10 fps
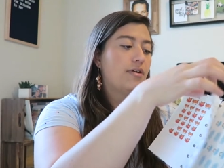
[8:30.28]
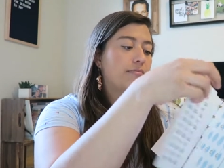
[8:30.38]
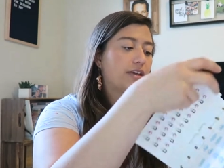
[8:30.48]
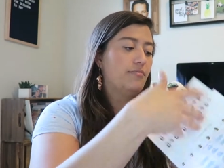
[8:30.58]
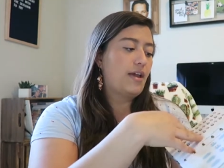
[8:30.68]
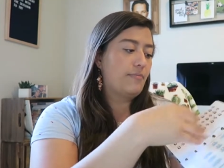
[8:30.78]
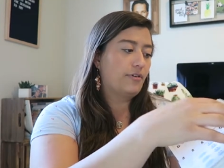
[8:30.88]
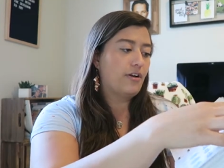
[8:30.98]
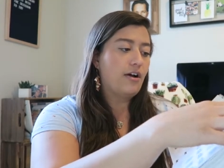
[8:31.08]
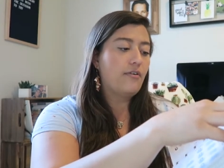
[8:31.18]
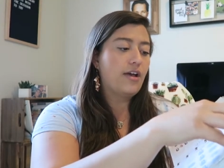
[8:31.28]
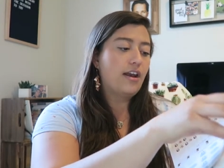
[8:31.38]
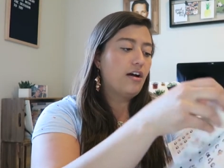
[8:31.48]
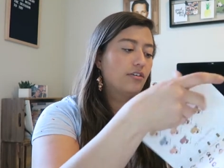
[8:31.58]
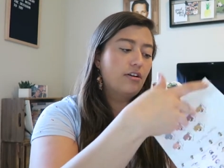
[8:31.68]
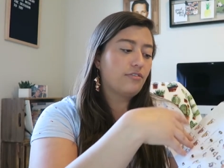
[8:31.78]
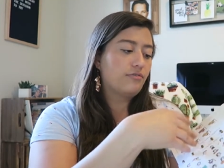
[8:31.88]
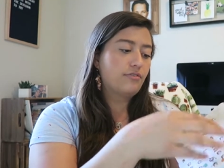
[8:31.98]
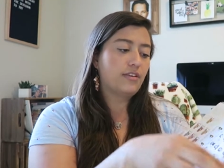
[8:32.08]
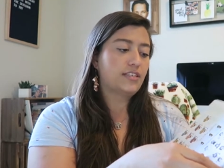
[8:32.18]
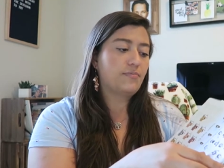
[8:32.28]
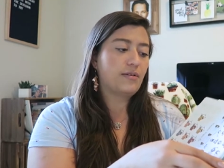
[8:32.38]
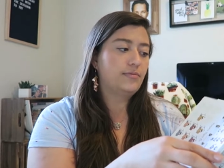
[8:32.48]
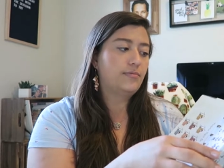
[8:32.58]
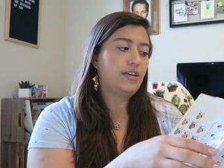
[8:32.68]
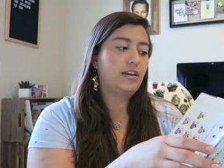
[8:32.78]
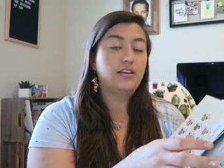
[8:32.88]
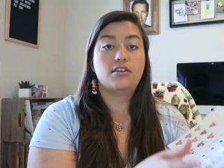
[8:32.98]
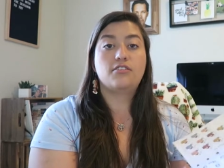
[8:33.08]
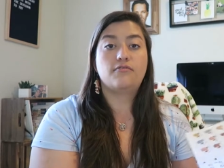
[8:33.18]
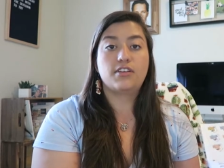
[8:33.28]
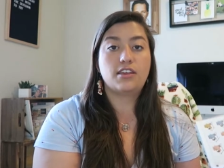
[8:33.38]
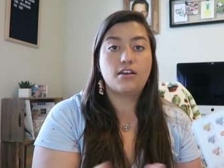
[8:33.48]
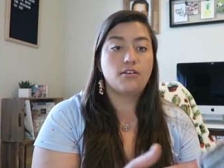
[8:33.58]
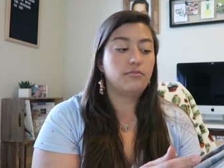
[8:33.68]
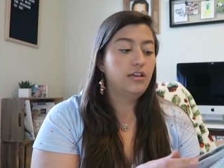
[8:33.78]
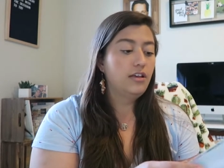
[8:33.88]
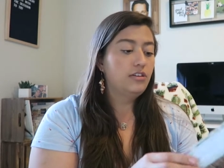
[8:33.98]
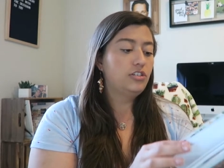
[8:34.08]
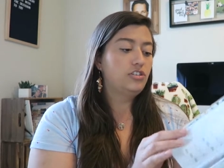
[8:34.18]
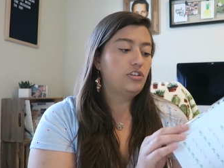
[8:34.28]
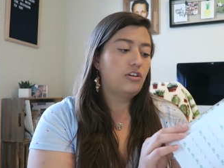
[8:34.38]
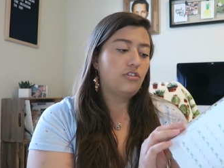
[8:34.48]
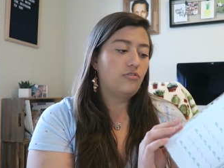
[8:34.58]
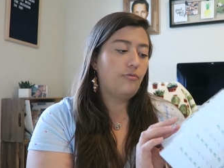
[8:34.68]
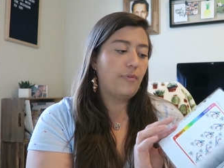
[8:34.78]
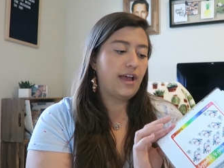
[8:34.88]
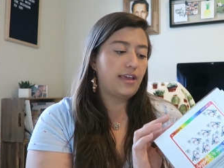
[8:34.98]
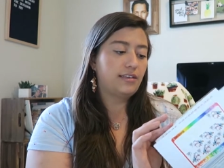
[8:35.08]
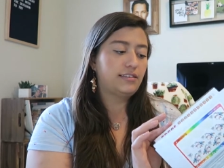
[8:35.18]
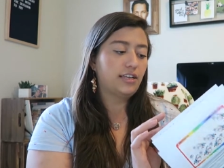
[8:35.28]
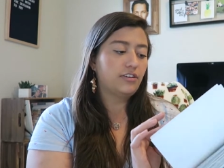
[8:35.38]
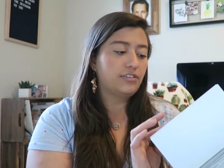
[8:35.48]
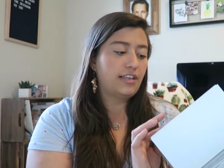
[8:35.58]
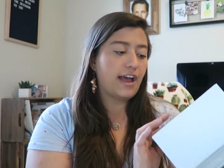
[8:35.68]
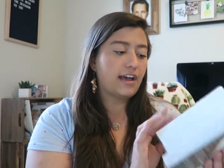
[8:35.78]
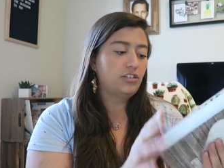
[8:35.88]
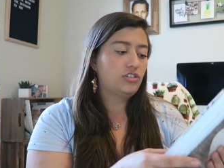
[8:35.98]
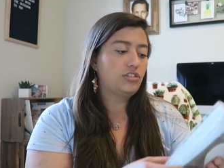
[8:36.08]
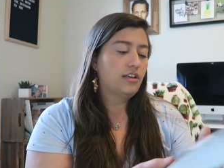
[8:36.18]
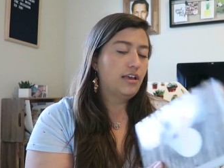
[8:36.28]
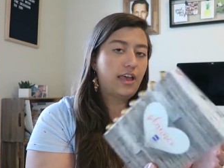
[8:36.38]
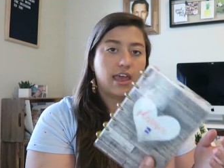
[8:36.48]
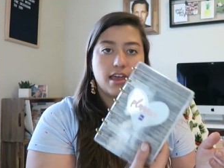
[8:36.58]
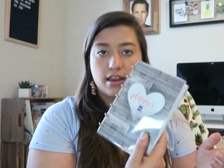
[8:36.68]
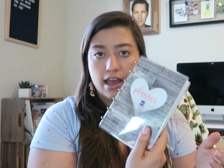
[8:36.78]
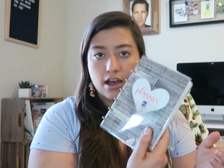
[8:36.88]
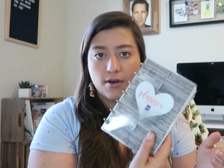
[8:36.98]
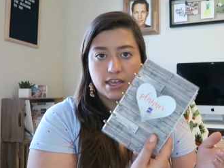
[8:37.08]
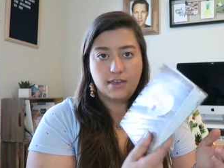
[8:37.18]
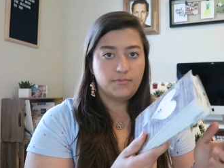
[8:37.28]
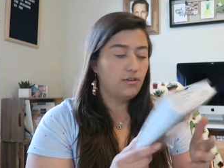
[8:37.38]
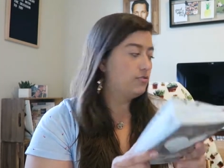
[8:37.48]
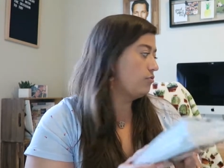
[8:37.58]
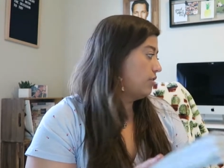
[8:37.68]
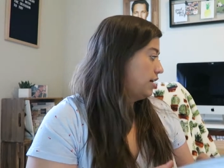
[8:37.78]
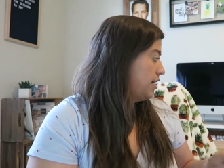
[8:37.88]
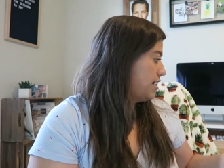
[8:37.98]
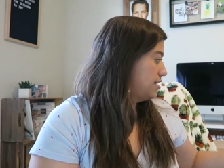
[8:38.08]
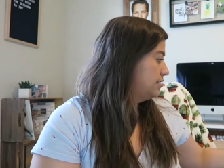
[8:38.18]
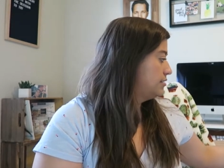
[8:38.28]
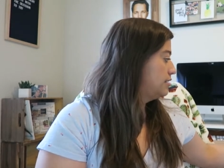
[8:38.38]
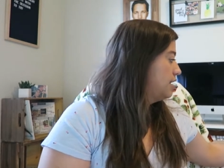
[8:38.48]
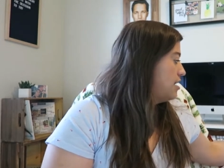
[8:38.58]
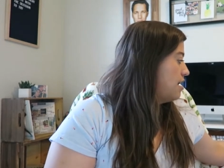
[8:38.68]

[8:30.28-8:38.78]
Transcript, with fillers: Pumpkin Paper Co. And I'll go through this probably in another video to show you my sticker stash and how I keep those organized.